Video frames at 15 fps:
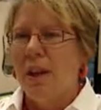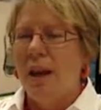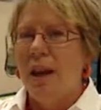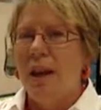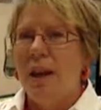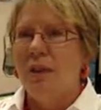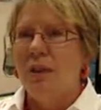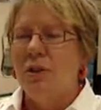
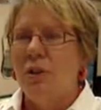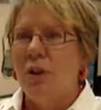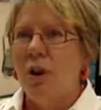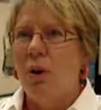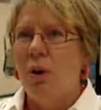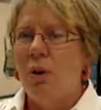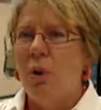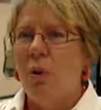And
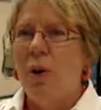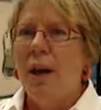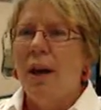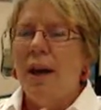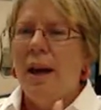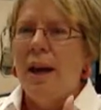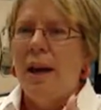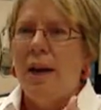so
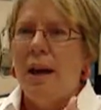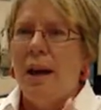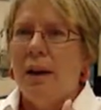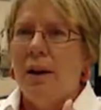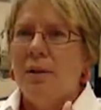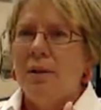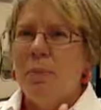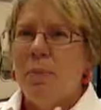
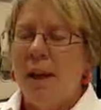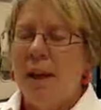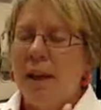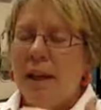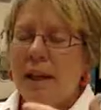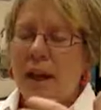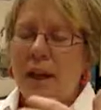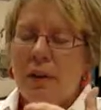
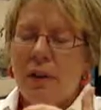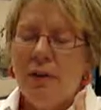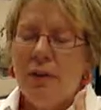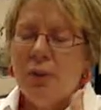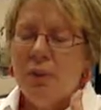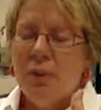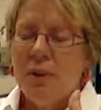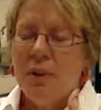depending on how they
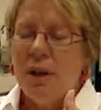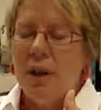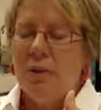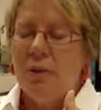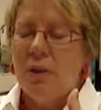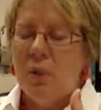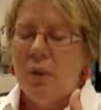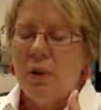view
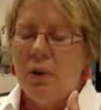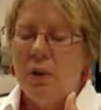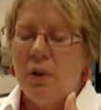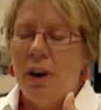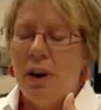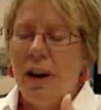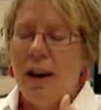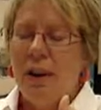themselves and where
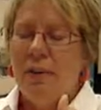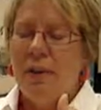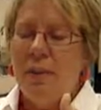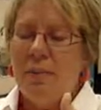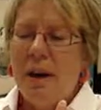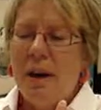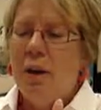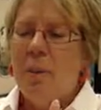they're at, they
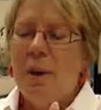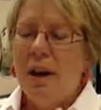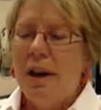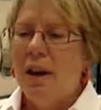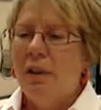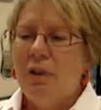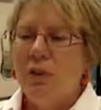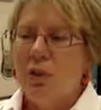may or may
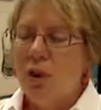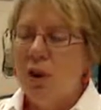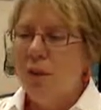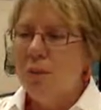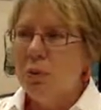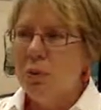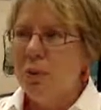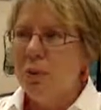not feel
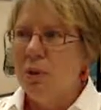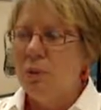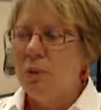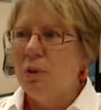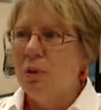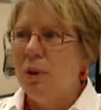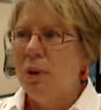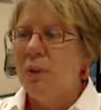comfortable
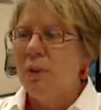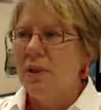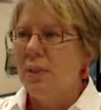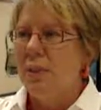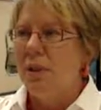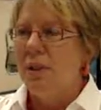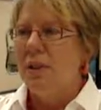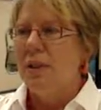rooming with
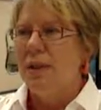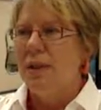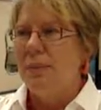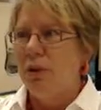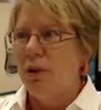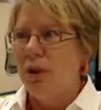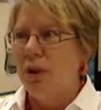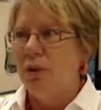somebody of the
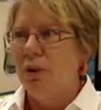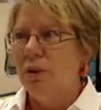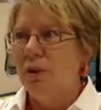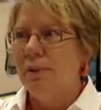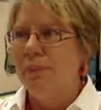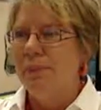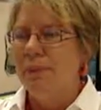same gender,